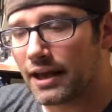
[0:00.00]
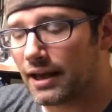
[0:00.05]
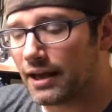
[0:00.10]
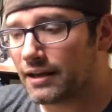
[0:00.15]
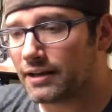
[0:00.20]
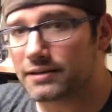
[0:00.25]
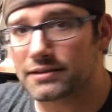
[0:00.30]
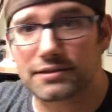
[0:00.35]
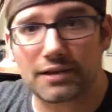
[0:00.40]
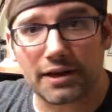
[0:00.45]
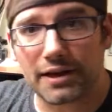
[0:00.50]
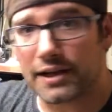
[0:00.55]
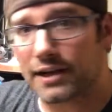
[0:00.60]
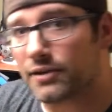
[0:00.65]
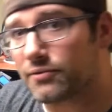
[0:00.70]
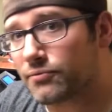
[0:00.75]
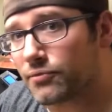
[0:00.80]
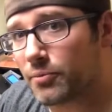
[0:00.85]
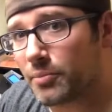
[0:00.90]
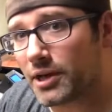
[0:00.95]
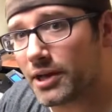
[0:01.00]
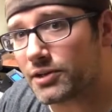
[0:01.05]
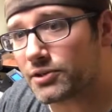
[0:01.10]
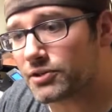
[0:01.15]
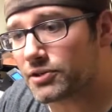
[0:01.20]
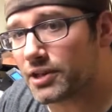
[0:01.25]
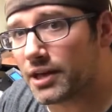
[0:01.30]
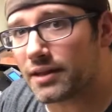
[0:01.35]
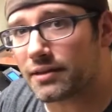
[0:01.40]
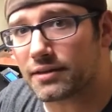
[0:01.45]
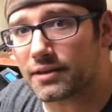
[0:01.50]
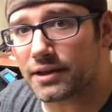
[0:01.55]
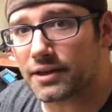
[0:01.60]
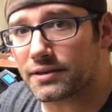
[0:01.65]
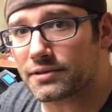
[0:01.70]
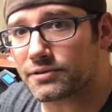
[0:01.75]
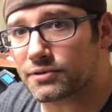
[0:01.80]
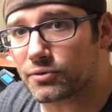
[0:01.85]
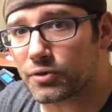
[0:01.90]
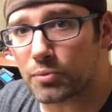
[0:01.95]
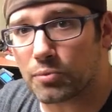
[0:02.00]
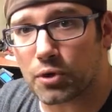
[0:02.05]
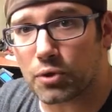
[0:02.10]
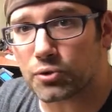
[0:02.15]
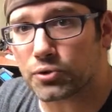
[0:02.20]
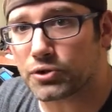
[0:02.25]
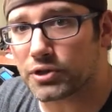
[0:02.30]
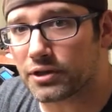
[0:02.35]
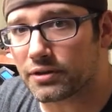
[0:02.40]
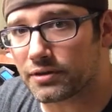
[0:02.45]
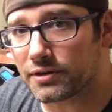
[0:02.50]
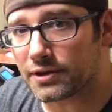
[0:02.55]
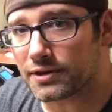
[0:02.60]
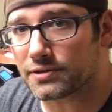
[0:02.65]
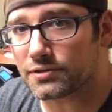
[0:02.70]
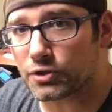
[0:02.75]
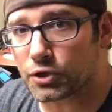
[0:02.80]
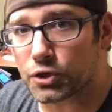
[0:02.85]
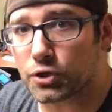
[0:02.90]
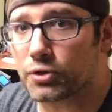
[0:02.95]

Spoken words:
and exciting information, that things are in motion and things are